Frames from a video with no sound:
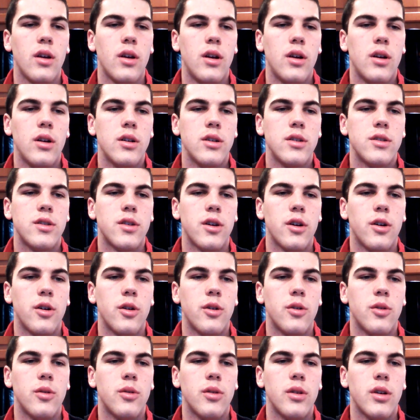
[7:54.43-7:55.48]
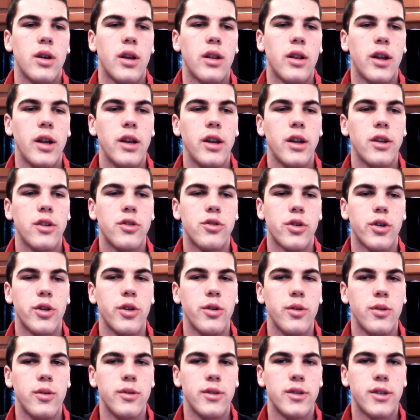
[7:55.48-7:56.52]
So Atlantean
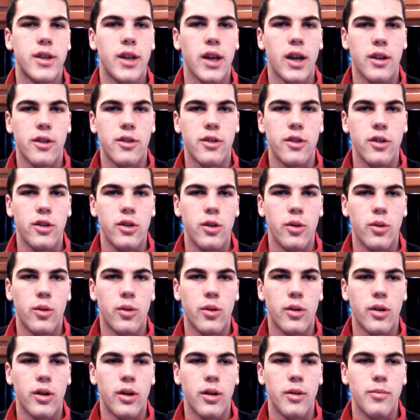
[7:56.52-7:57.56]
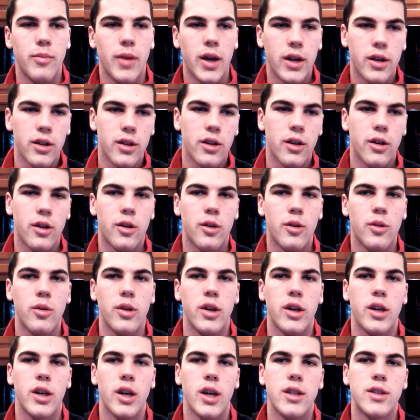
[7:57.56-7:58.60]
Dragoons gets your Megalo, it
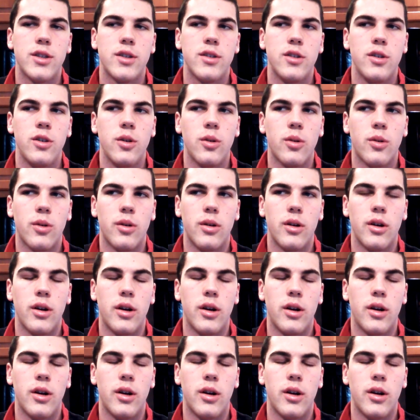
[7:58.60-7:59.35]
gets your